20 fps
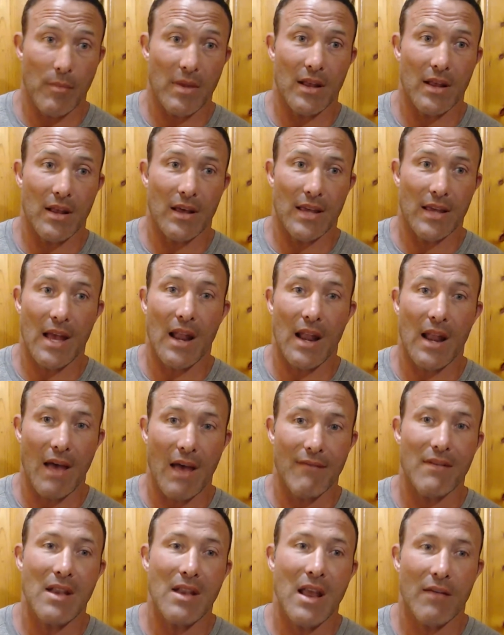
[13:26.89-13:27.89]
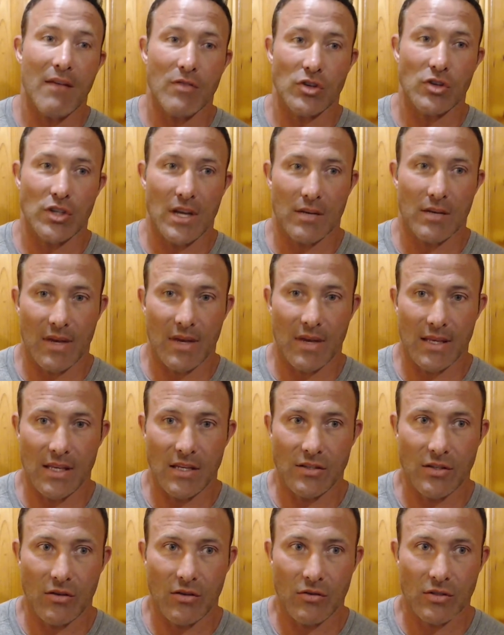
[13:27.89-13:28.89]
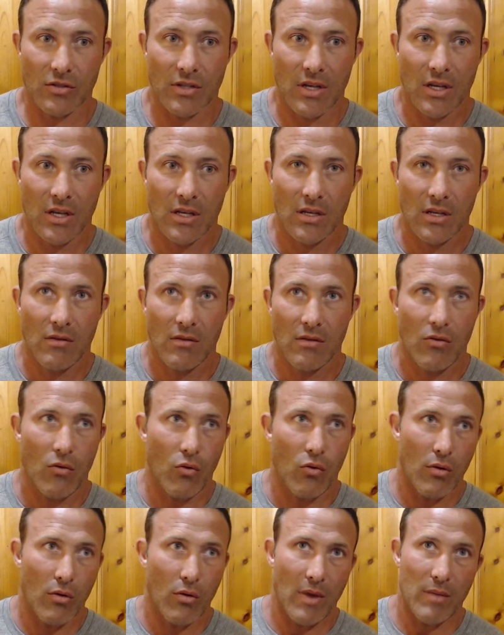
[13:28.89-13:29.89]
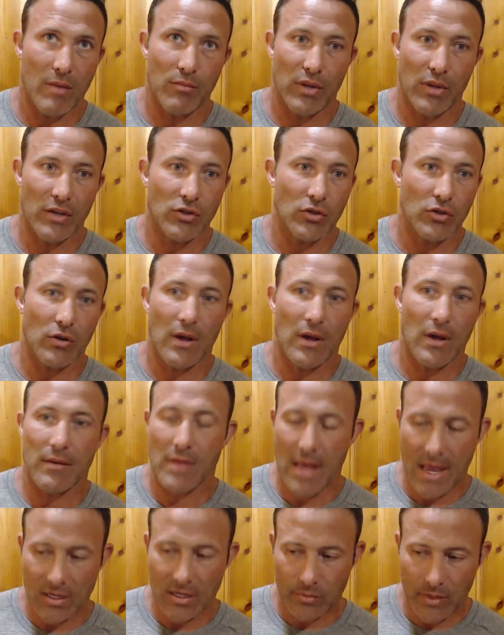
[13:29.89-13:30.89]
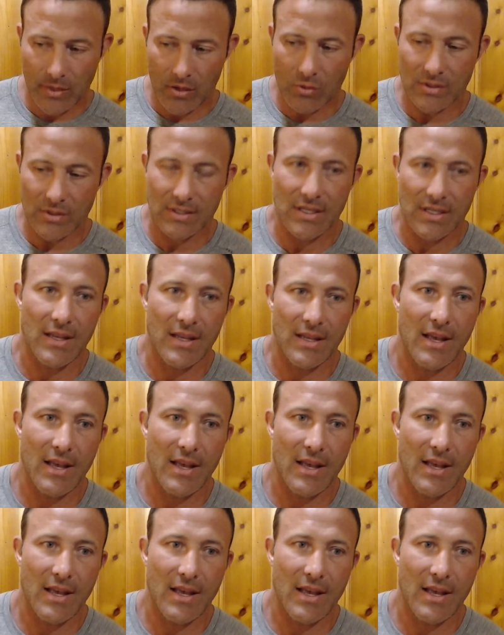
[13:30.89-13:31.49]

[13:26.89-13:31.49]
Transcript: I mean, again, I've never checked my ketones or my blood sugar, HbA1c.